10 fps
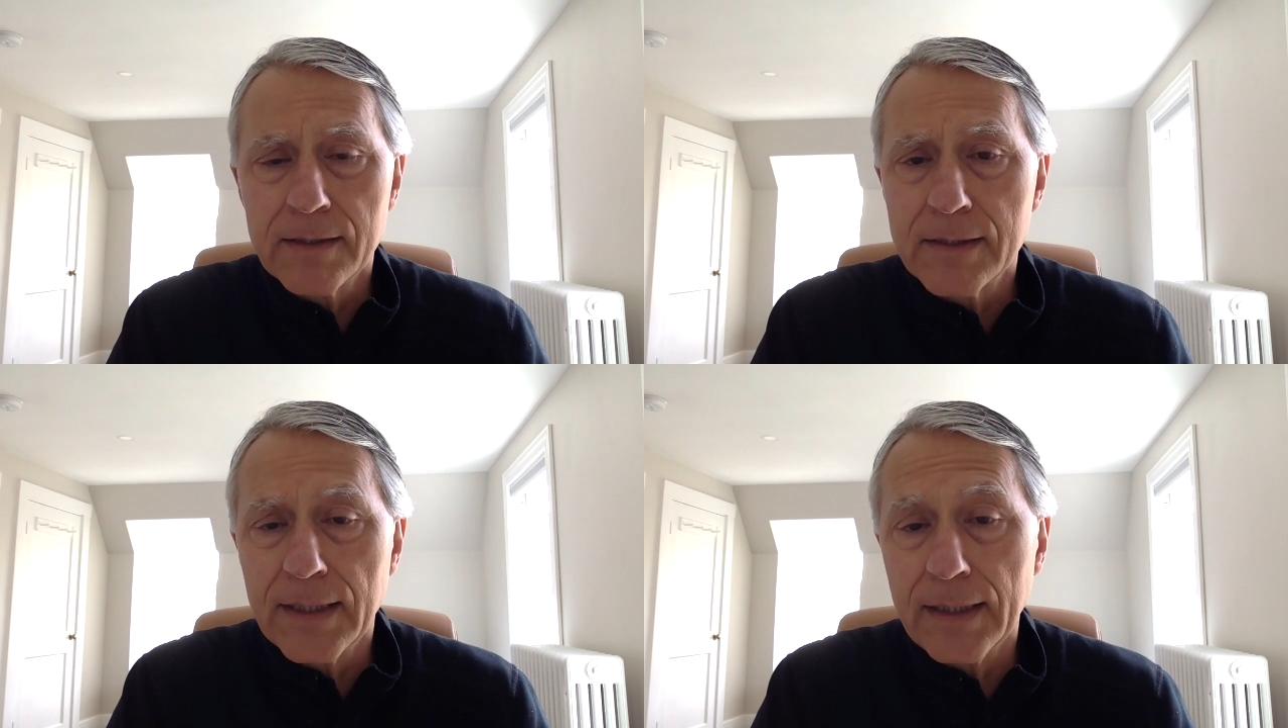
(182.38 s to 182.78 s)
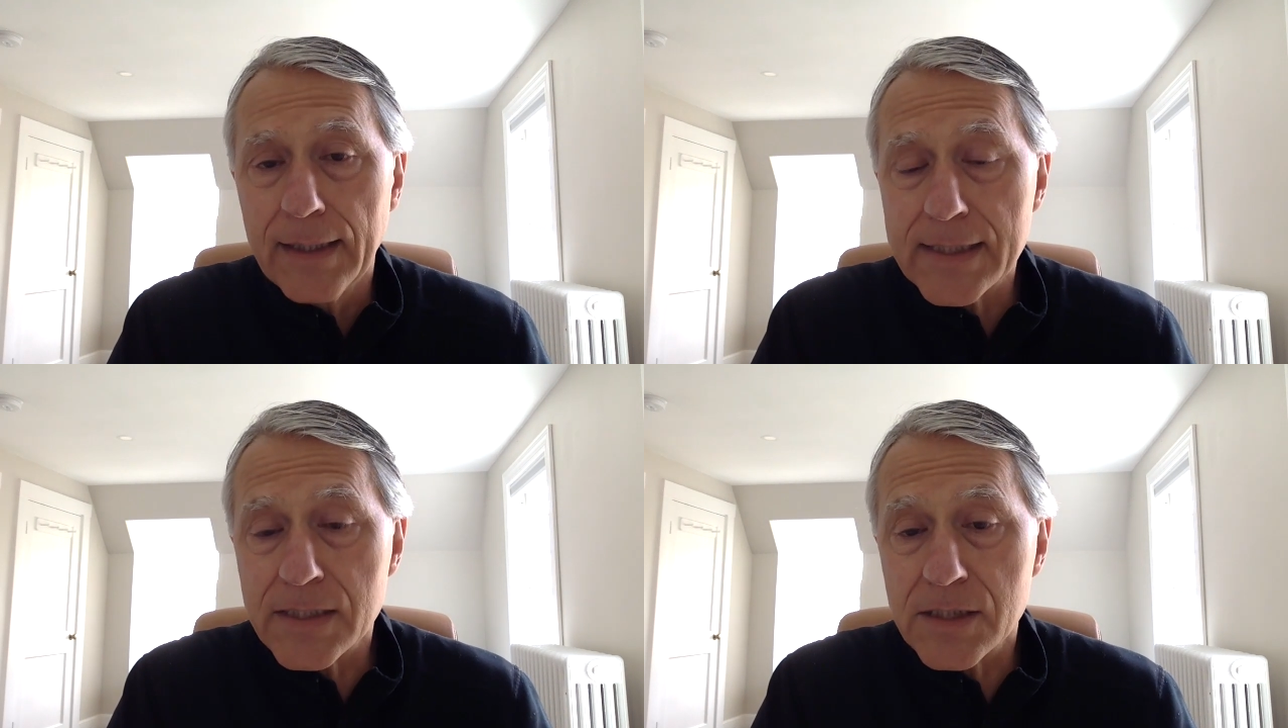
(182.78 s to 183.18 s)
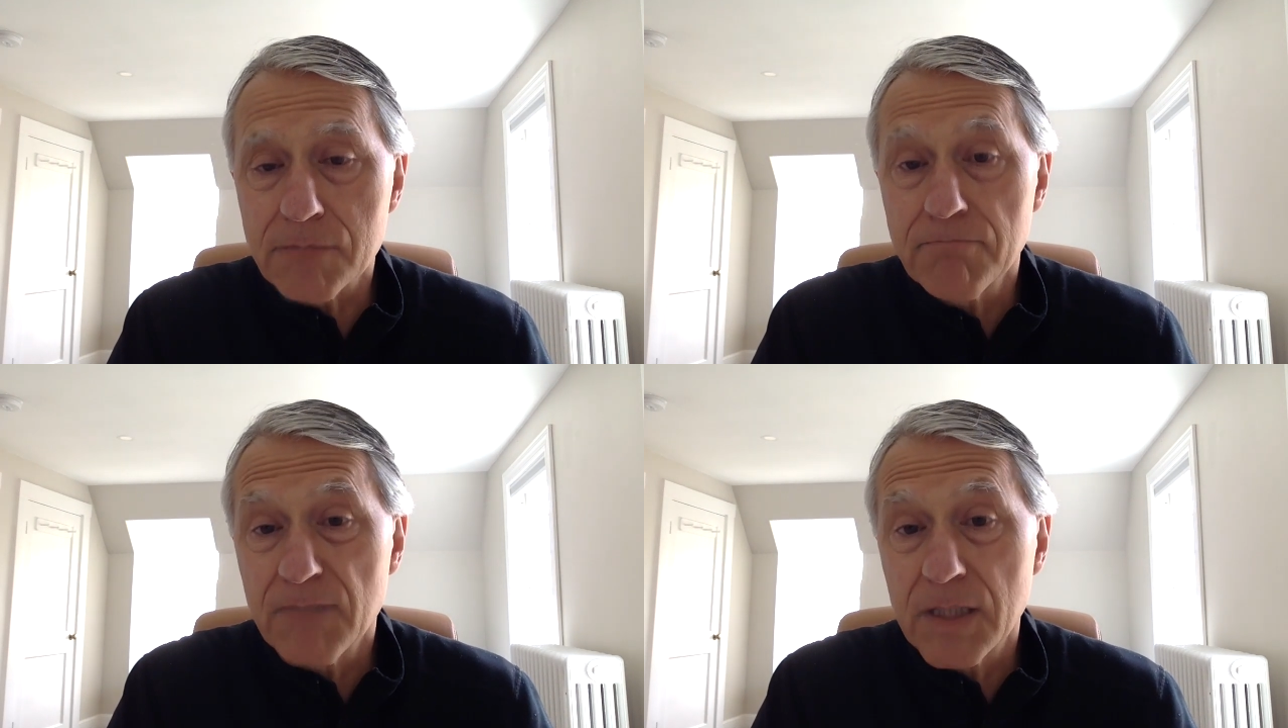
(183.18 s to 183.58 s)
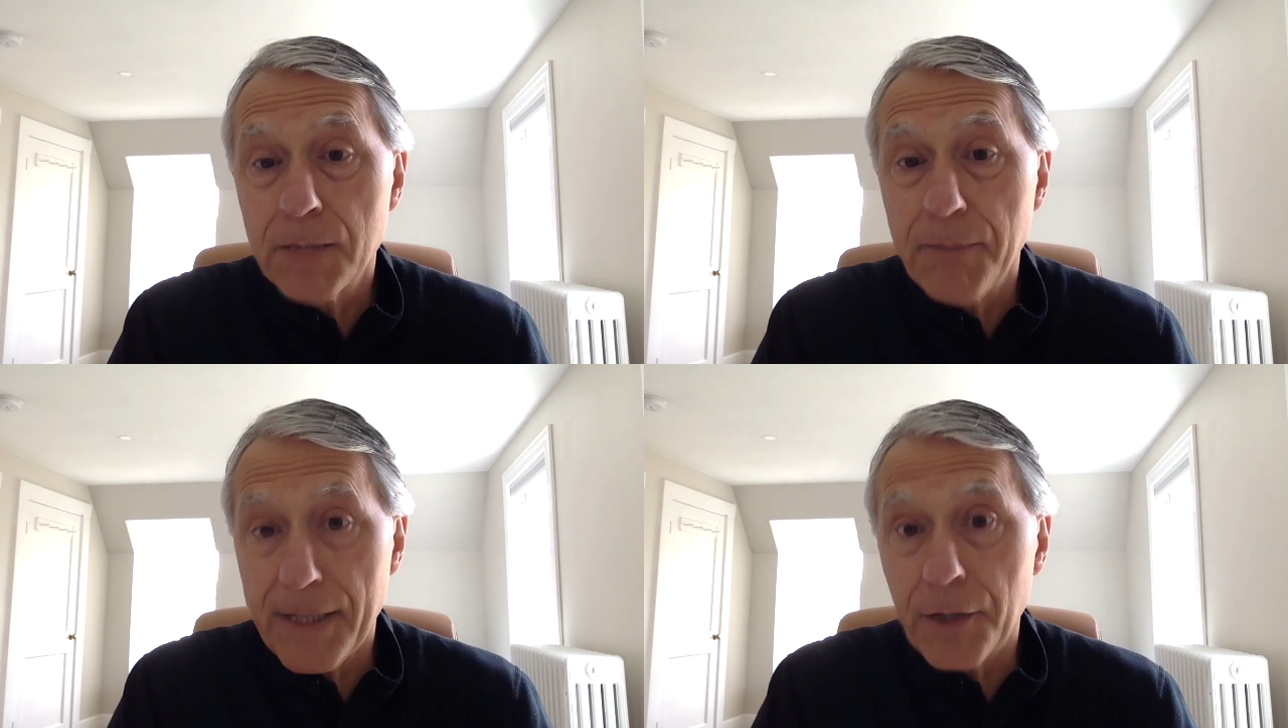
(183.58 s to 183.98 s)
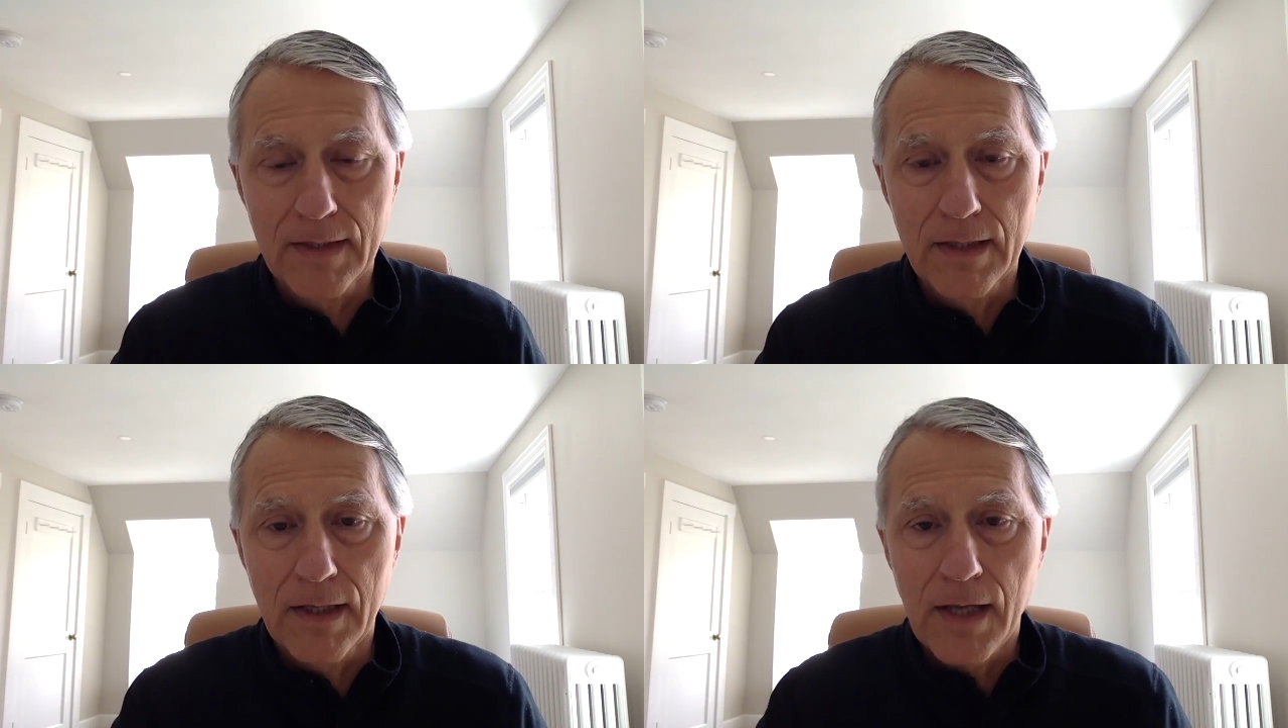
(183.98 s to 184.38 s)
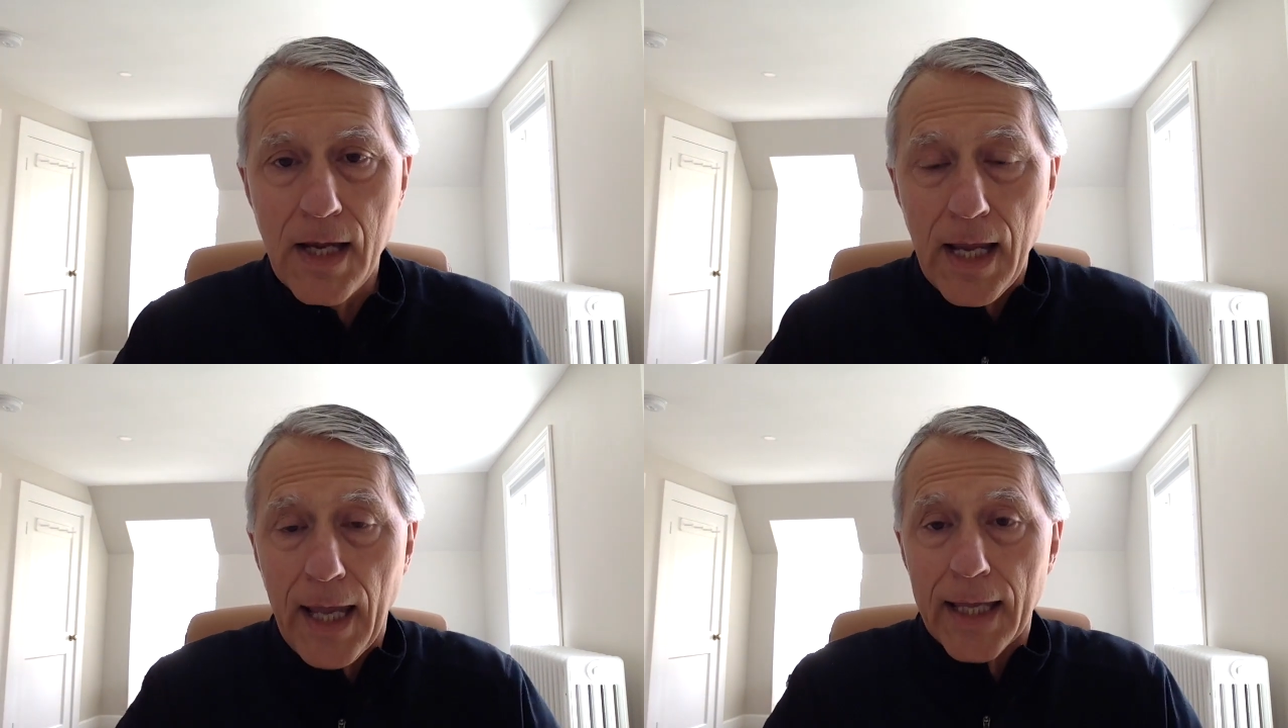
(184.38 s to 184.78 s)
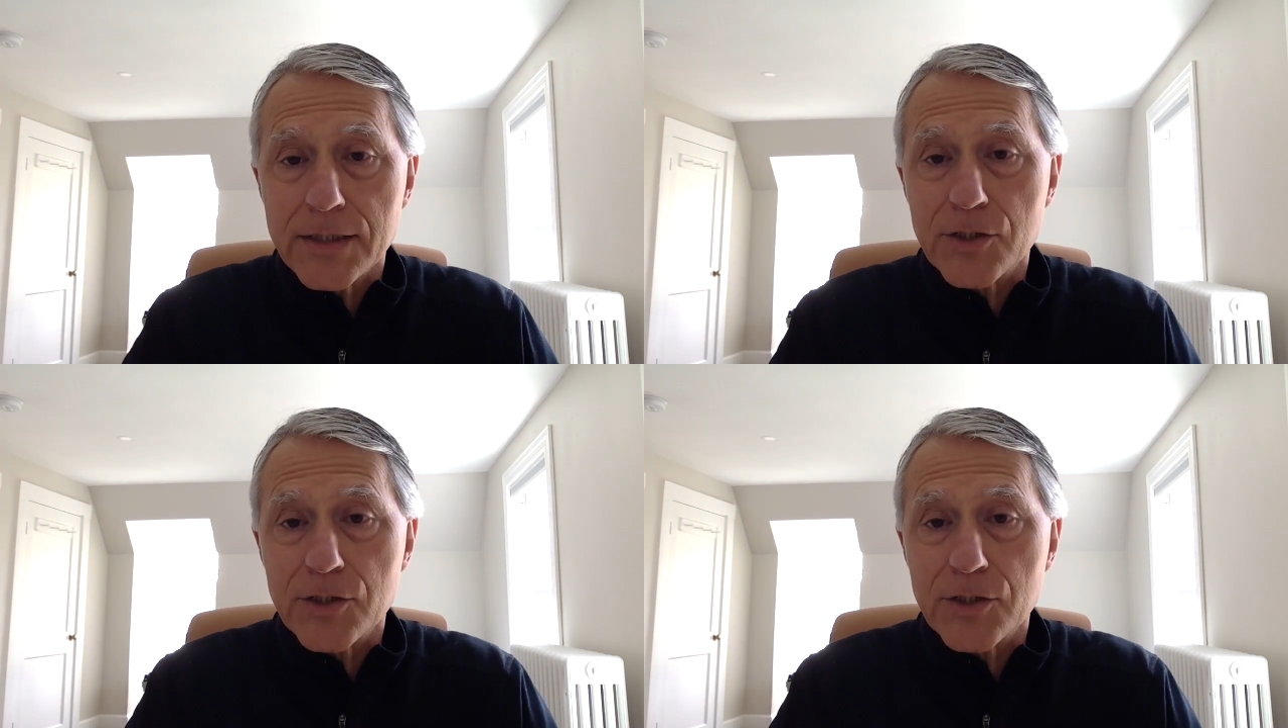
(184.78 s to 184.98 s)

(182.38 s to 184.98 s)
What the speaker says: the less, the better. And